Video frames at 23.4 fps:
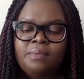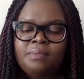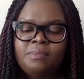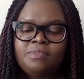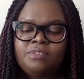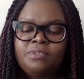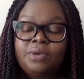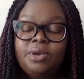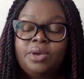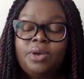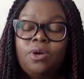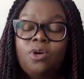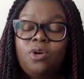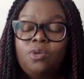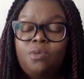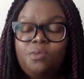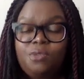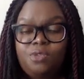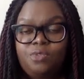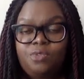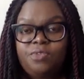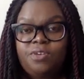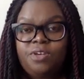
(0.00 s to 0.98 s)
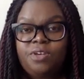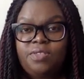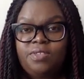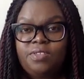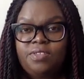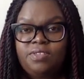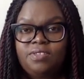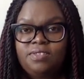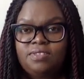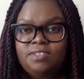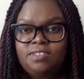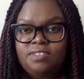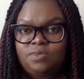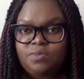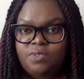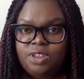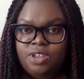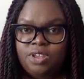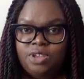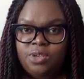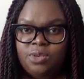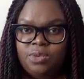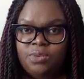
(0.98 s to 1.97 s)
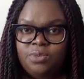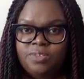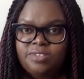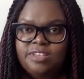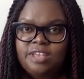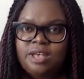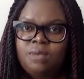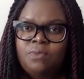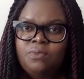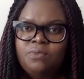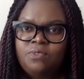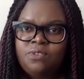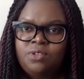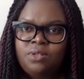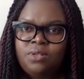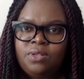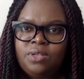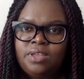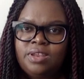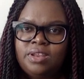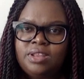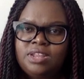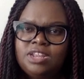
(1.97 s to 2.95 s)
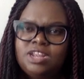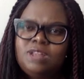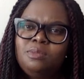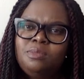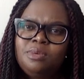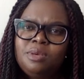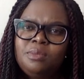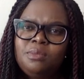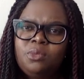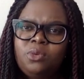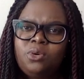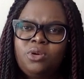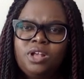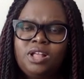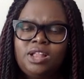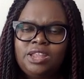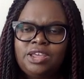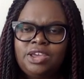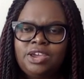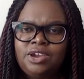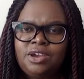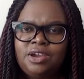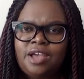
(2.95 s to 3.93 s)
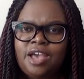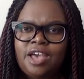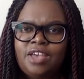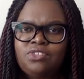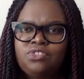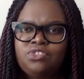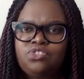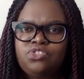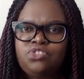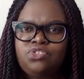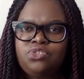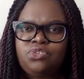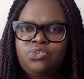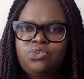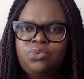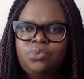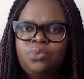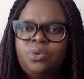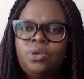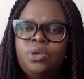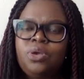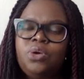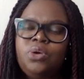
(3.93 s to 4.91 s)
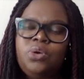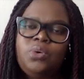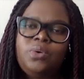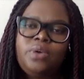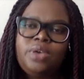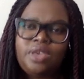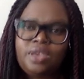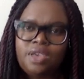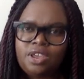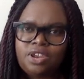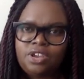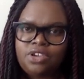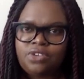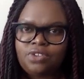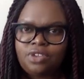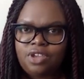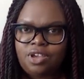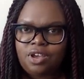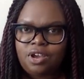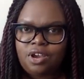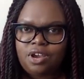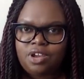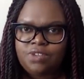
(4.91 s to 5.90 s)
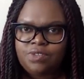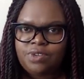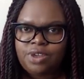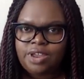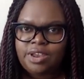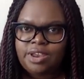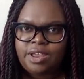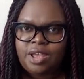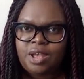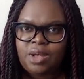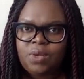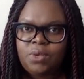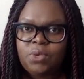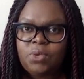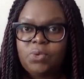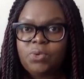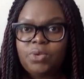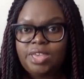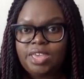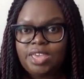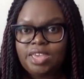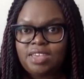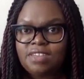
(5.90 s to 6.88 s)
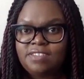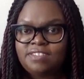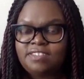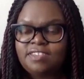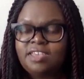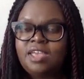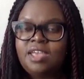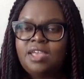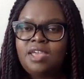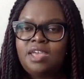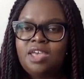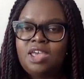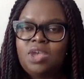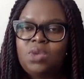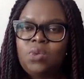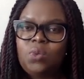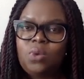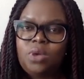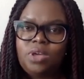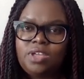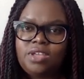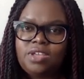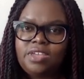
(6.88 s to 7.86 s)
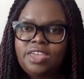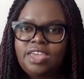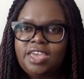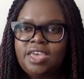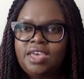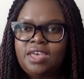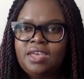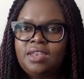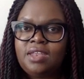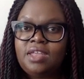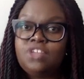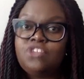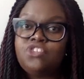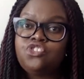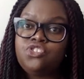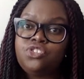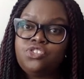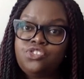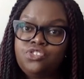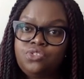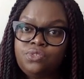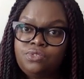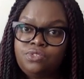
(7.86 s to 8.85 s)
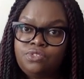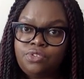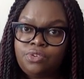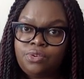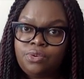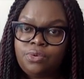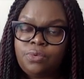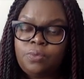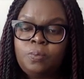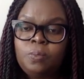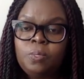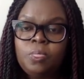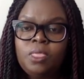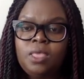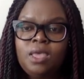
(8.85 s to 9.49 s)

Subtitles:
So I hope you found that this video was helpful and a little bit more clear as to who can get a green card right now, who can't, and what can and should you do.